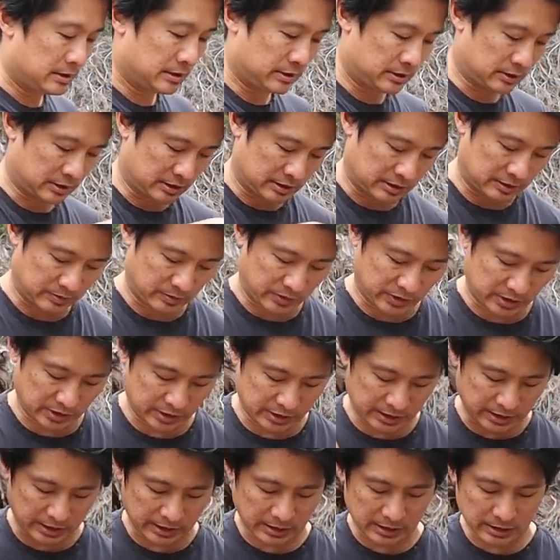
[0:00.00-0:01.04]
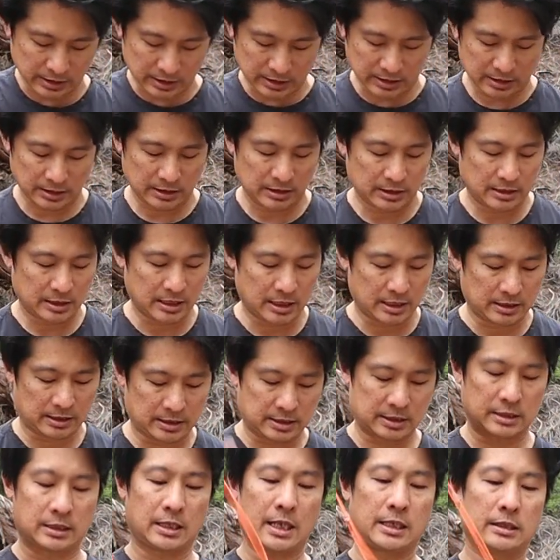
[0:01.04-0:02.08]
So I barely had a
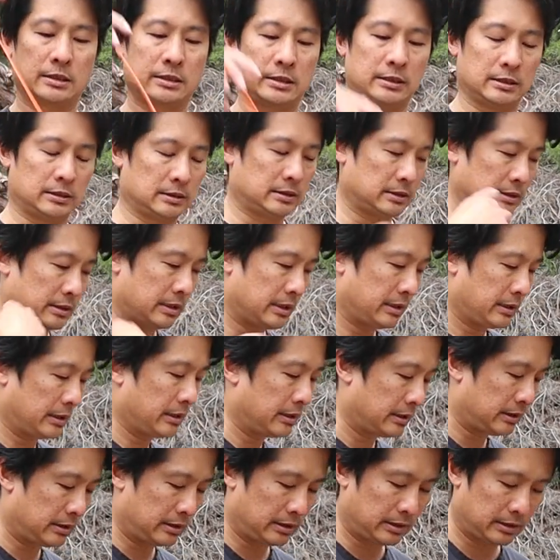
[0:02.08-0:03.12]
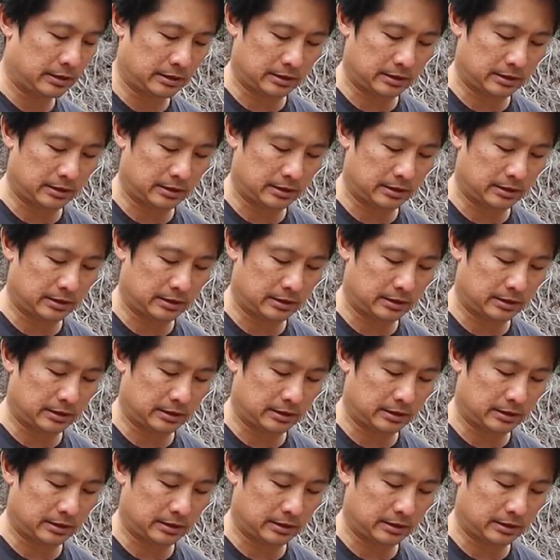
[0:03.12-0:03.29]
slight tilt there.